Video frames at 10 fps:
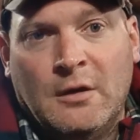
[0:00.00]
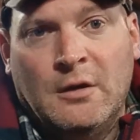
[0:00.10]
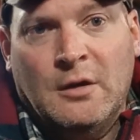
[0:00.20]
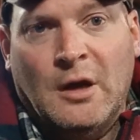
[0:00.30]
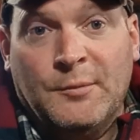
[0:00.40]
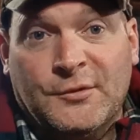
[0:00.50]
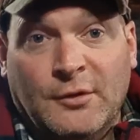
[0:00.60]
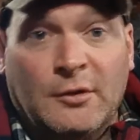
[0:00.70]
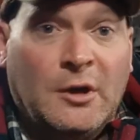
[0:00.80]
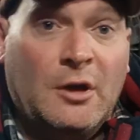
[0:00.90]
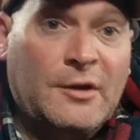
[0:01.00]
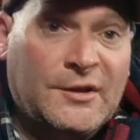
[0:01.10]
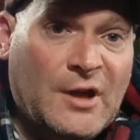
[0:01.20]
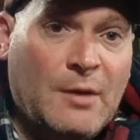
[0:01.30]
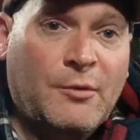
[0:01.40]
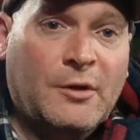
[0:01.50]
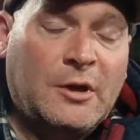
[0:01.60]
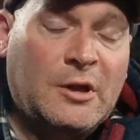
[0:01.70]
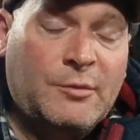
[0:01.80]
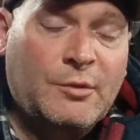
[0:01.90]
I'm certainly not going to stop working on
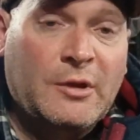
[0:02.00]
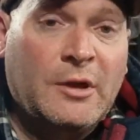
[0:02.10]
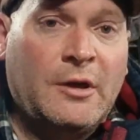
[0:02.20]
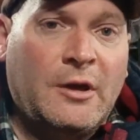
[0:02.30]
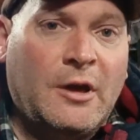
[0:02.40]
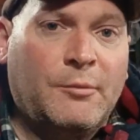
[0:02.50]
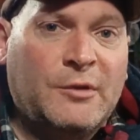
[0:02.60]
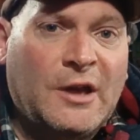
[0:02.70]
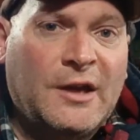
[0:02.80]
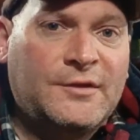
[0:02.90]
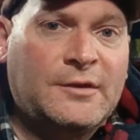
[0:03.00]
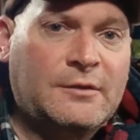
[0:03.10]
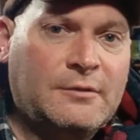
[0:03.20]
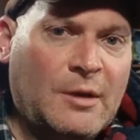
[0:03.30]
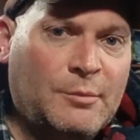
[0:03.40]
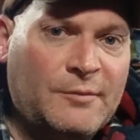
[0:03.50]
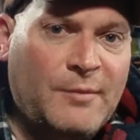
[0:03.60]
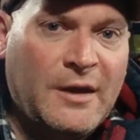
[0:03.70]
the Buick. I realized a couple of my